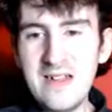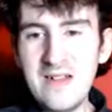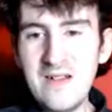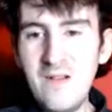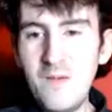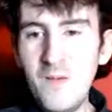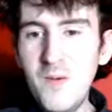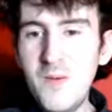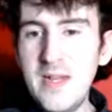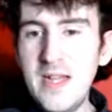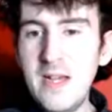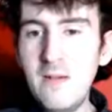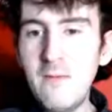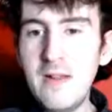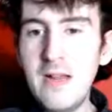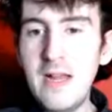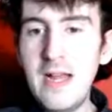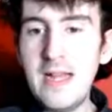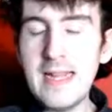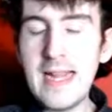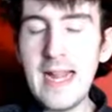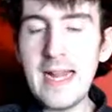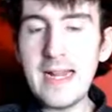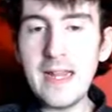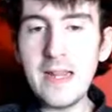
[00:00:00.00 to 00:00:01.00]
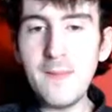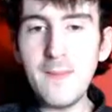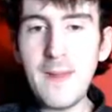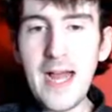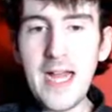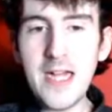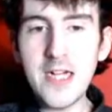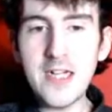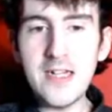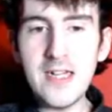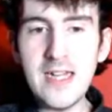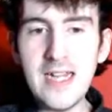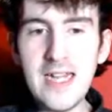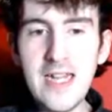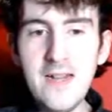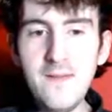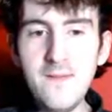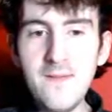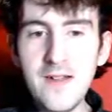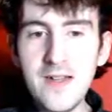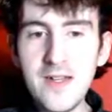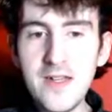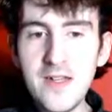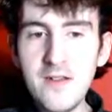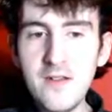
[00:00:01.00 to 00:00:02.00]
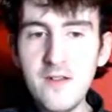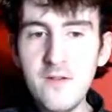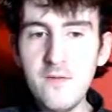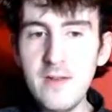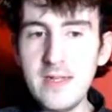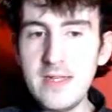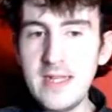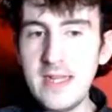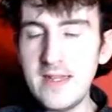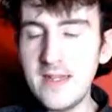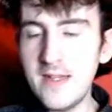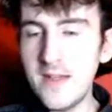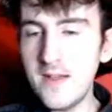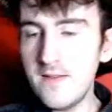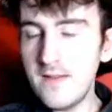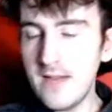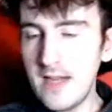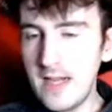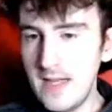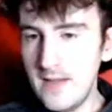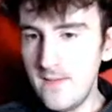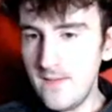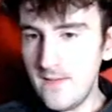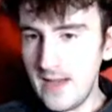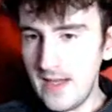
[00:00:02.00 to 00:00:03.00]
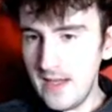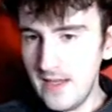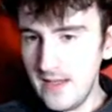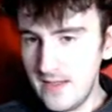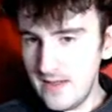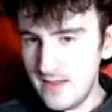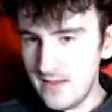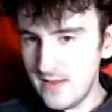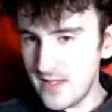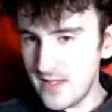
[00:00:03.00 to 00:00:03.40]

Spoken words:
Oh, but we don't want her to get dispatched either too quickly soon either.